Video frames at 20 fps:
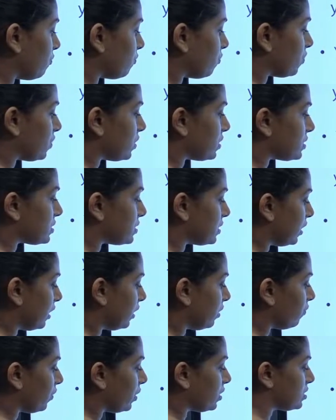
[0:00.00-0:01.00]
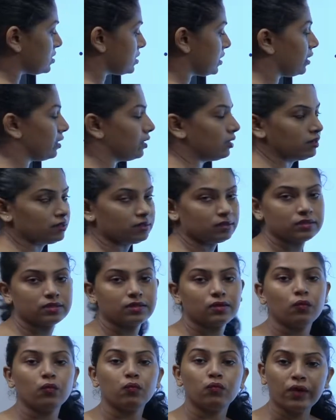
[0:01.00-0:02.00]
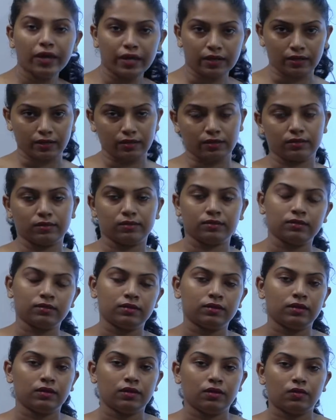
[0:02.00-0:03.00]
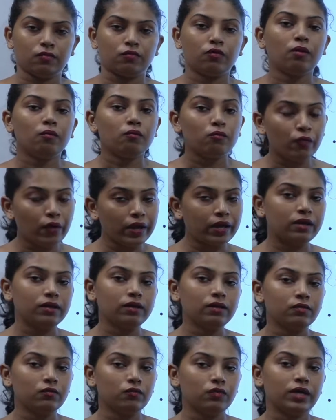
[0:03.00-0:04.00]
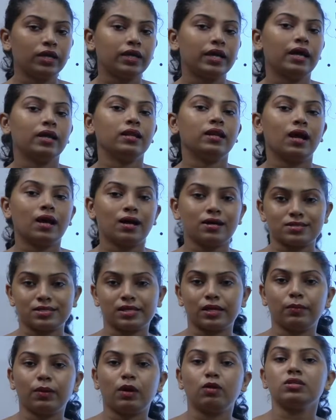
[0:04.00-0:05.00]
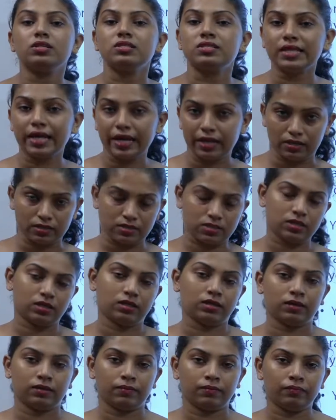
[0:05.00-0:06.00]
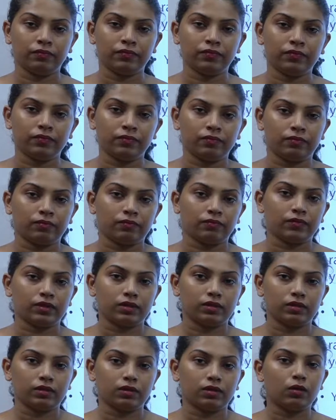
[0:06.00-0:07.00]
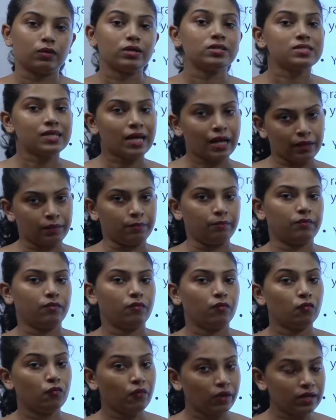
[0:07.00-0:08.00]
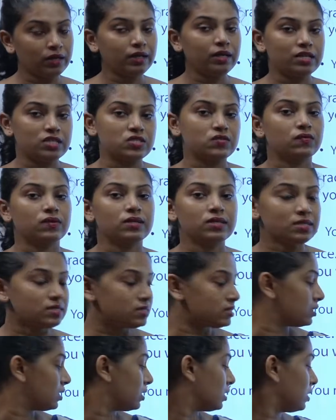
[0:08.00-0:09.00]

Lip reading: was the event held? When? From when we can ask about a date or a time. When was